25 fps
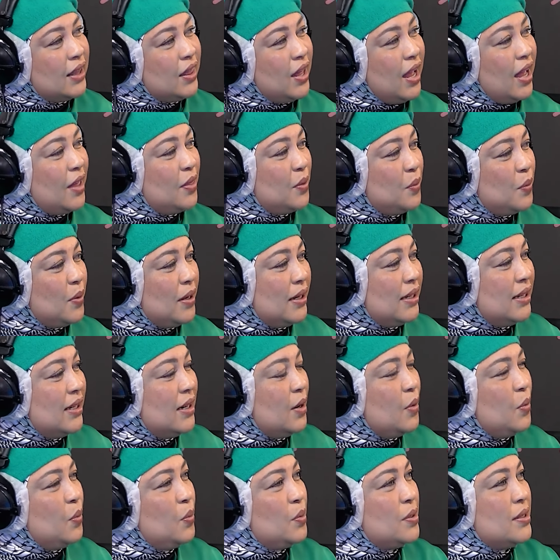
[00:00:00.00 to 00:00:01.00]
the other one
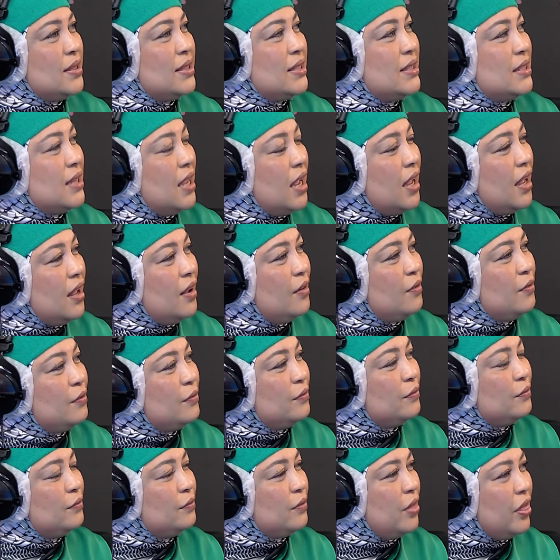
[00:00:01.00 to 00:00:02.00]
was
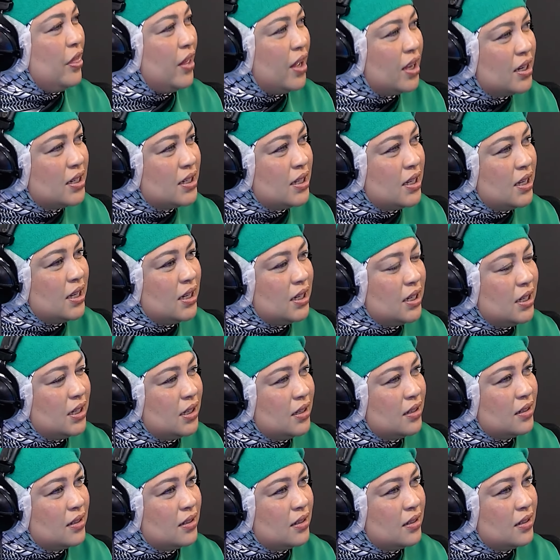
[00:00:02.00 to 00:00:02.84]
14,